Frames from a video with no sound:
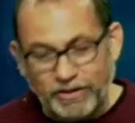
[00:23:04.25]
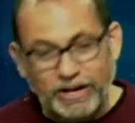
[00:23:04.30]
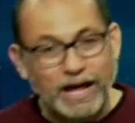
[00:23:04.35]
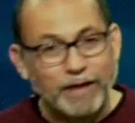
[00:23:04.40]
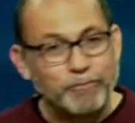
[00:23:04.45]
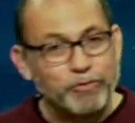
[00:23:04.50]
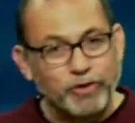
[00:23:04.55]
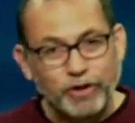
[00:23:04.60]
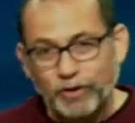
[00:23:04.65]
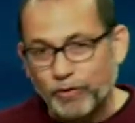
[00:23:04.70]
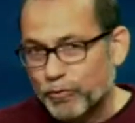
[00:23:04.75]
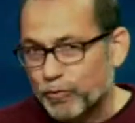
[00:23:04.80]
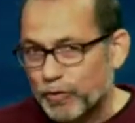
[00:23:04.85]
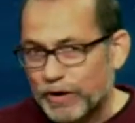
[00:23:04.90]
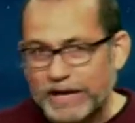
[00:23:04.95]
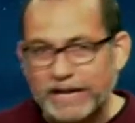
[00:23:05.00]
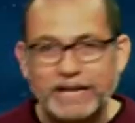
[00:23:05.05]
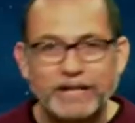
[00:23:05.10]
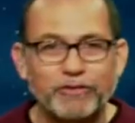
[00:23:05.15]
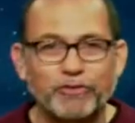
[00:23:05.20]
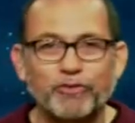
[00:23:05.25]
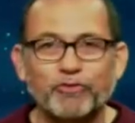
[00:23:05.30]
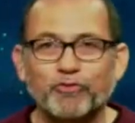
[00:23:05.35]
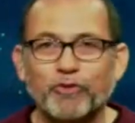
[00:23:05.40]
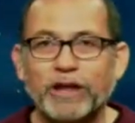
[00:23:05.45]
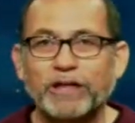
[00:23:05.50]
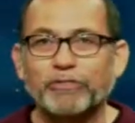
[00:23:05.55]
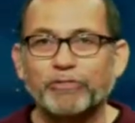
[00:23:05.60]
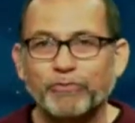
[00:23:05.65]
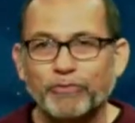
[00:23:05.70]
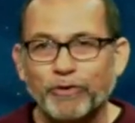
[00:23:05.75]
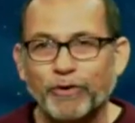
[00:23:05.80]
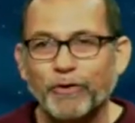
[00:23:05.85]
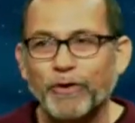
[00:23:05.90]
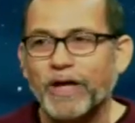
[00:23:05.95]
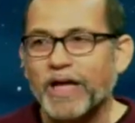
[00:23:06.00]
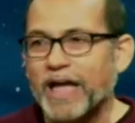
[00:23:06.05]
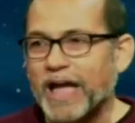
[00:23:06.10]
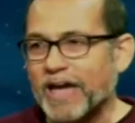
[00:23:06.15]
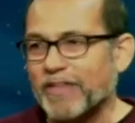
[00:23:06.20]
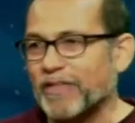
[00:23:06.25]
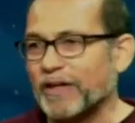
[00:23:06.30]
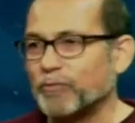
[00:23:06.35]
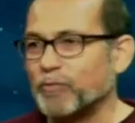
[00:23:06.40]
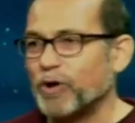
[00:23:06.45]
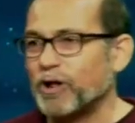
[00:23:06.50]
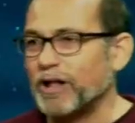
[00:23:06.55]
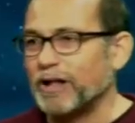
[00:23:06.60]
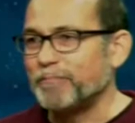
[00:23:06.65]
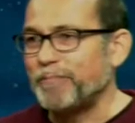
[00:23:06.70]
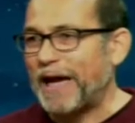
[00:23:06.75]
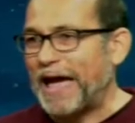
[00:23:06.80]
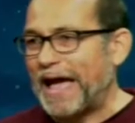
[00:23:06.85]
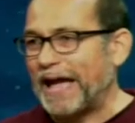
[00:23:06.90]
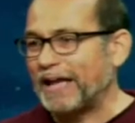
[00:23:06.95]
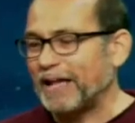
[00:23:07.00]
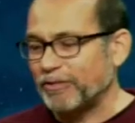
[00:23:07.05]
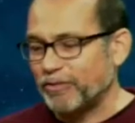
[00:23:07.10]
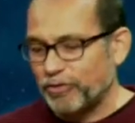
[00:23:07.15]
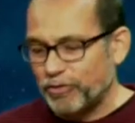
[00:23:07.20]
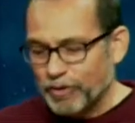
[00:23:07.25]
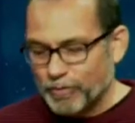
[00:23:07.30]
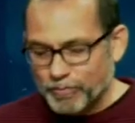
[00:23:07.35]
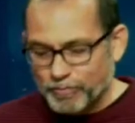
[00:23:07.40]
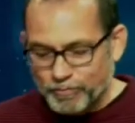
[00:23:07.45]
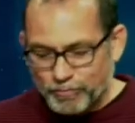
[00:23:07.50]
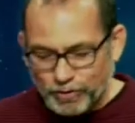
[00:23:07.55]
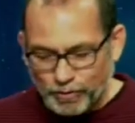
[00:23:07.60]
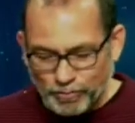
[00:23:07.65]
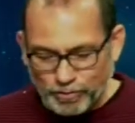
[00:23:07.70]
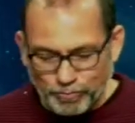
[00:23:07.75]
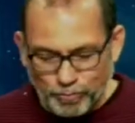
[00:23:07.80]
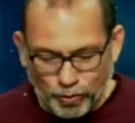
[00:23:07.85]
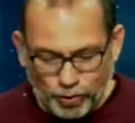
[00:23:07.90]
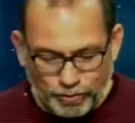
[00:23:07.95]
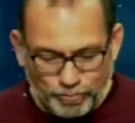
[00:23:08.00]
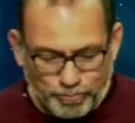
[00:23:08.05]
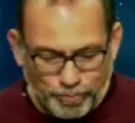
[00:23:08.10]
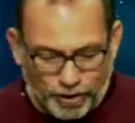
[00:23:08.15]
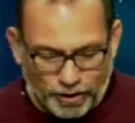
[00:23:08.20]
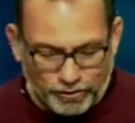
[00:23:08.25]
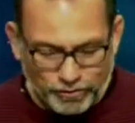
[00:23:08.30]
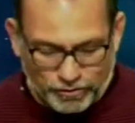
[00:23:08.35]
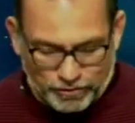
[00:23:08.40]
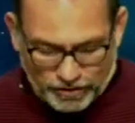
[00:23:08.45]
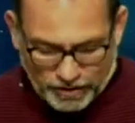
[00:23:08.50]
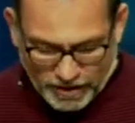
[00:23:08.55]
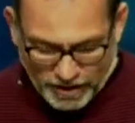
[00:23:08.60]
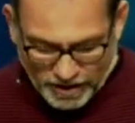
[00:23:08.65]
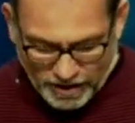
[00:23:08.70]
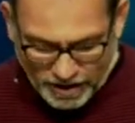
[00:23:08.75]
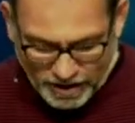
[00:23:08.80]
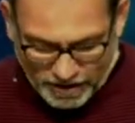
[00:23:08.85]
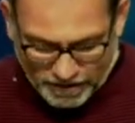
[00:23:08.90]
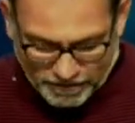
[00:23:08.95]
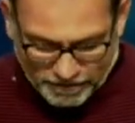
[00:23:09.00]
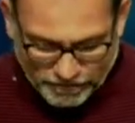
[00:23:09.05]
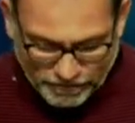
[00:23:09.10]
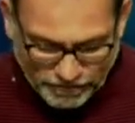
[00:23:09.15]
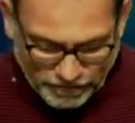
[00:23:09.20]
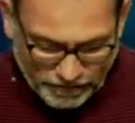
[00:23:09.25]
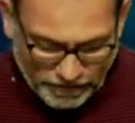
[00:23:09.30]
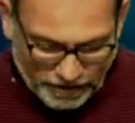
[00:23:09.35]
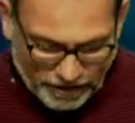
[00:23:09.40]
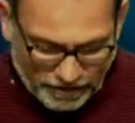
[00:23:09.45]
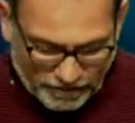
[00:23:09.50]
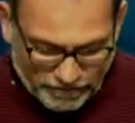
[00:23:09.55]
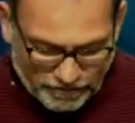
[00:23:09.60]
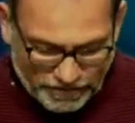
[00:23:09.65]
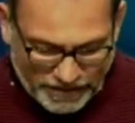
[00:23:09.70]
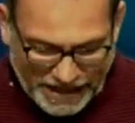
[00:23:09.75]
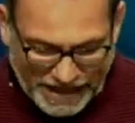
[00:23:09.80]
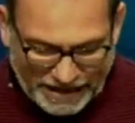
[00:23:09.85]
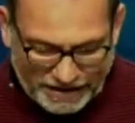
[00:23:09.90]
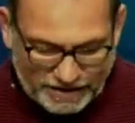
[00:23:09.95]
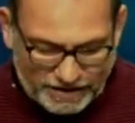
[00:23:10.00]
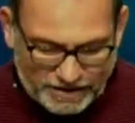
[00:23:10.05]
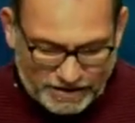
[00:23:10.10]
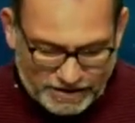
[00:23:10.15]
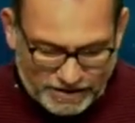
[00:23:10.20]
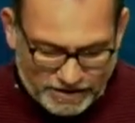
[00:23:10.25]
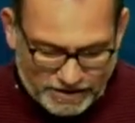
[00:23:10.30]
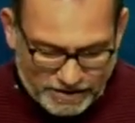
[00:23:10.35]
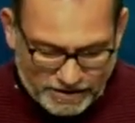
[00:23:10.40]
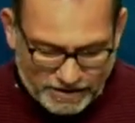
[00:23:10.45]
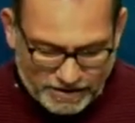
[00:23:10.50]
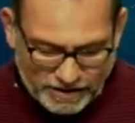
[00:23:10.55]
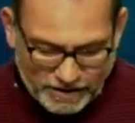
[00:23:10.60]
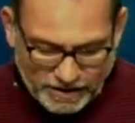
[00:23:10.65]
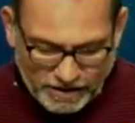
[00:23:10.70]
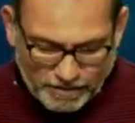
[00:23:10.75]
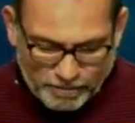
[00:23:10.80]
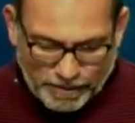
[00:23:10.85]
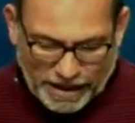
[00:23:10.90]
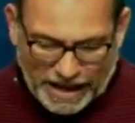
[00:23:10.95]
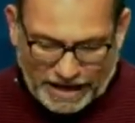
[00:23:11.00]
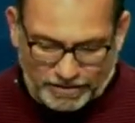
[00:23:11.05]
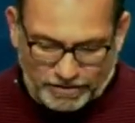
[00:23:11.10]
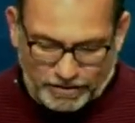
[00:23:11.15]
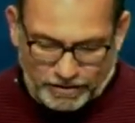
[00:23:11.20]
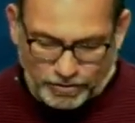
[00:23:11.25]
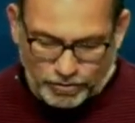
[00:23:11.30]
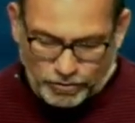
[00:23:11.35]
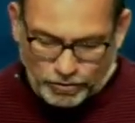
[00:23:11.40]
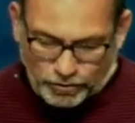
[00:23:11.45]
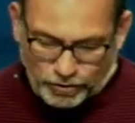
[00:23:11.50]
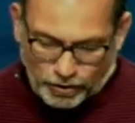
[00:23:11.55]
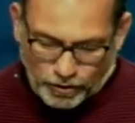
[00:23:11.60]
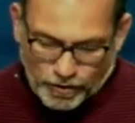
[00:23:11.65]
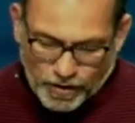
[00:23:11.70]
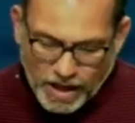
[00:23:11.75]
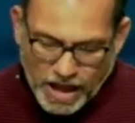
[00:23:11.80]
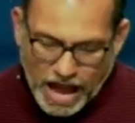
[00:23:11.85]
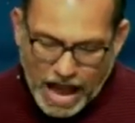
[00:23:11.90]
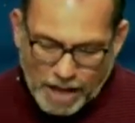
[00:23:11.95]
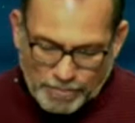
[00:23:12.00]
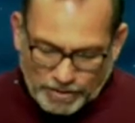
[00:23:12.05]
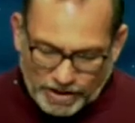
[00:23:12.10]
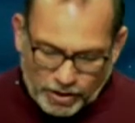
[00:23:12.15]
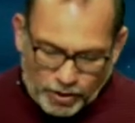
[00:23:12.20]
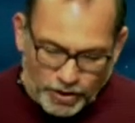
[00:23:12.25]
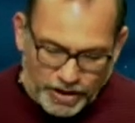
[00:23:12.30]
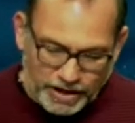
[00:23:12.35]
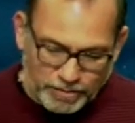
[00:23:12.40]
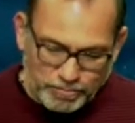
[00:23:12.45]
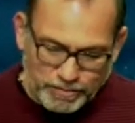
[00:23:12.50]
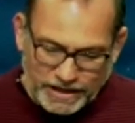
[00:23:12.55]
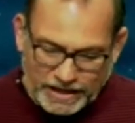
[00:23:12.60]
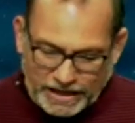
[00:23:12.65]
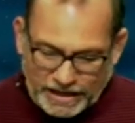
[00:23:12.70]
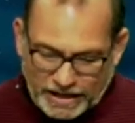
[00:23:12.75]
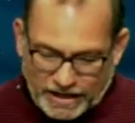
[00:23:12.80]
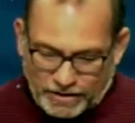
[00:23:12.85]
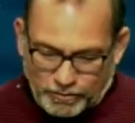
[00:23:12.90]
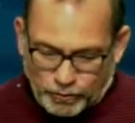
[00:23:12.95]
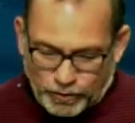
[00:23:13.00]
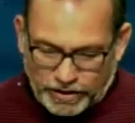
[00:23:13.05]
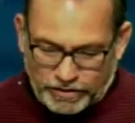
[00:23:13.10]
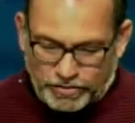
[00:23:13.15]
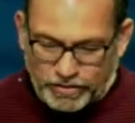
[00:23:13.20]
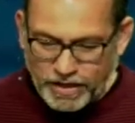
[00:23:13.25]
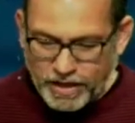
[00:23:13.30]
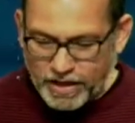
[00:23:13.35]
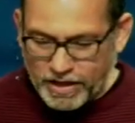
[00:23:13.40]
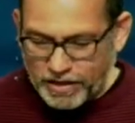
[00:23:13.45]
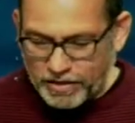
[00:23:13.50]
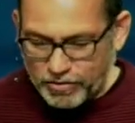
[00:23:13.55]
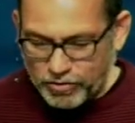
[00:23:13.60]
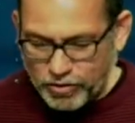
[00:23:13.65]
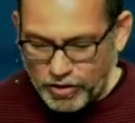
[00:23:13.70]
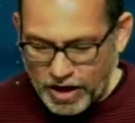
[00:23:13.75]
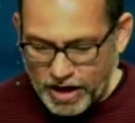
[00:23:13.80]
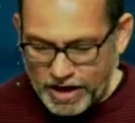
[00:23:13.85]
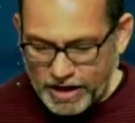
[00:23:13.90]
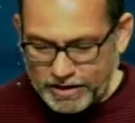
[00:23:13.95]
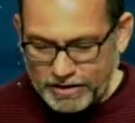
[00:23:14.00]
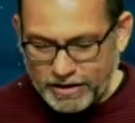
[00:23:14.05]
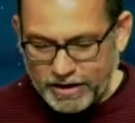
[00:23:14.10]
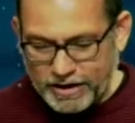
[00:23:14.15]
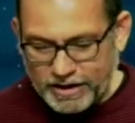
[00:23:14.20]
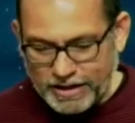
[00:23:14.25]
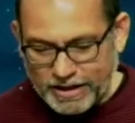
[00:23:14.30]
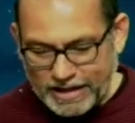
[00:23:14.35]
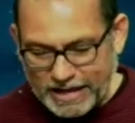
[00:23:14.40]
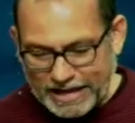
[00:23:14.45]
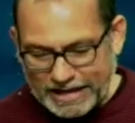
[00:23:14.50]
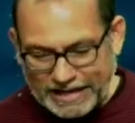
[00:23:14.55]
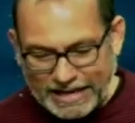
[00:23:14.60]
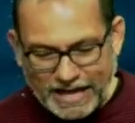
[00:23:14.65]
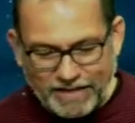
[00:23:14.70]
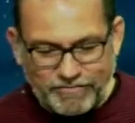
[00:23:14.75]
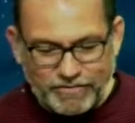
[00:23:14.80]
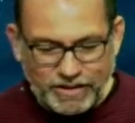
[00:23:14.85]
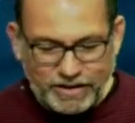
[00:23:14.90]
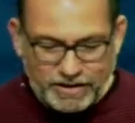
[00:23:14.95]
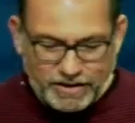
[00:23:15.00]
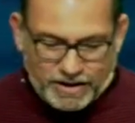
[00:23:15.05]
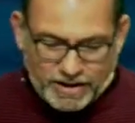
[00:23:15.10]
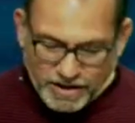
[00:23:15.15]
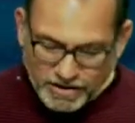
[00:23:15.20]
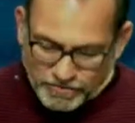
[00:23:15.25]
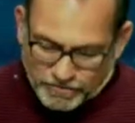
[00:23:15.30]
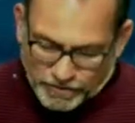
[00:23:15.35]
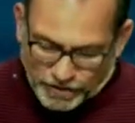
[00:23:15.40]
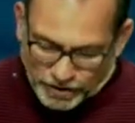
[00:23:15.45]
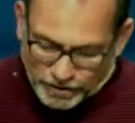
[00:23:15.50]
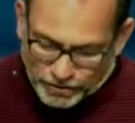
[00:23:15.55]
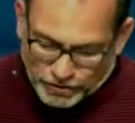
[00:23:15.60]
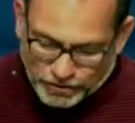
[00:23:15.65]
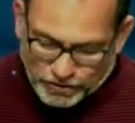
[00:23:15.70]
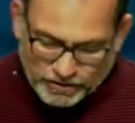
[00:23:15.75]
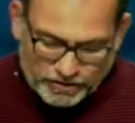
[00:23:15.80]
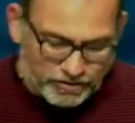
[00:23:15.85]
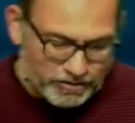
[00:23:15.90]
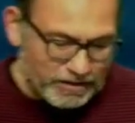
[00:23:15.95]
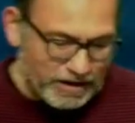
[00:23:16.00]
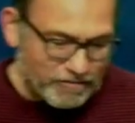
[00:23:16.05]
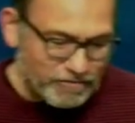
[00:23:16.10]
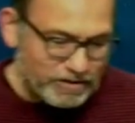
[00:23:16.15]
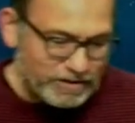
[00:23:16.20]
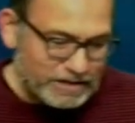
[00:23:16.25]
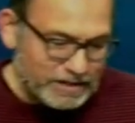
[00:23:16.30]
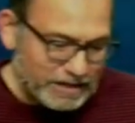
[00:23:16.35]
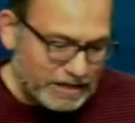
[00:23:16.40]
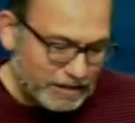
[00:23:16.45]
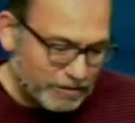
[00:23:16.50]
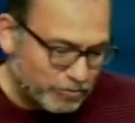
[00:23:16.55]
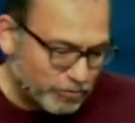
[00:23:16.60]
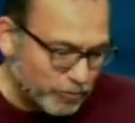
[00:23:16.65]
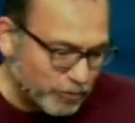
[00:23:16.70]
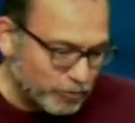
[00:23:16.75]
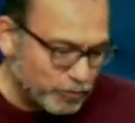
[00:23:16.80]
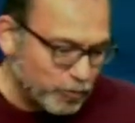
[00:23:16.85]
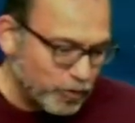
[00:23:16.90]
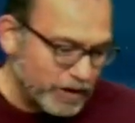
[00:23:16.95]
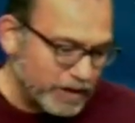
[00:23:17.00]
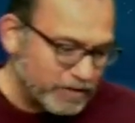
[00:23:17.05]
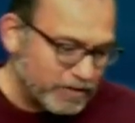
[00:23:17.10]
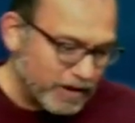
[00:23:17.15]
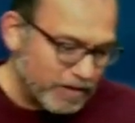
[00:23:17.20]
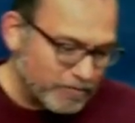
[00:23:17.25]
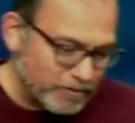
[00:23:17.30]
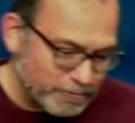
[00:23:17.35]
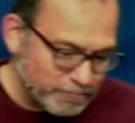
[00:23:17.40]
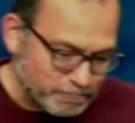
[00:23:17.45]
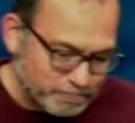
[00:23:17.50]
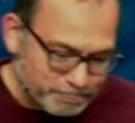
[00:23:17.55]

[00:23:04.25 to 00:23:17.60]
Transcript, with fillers: I'm just going to read it straight through, and then we'll unpackage some, some important parts of, of that passage. So I'm going to go ahead and begin with John 11, verse 17 through 27.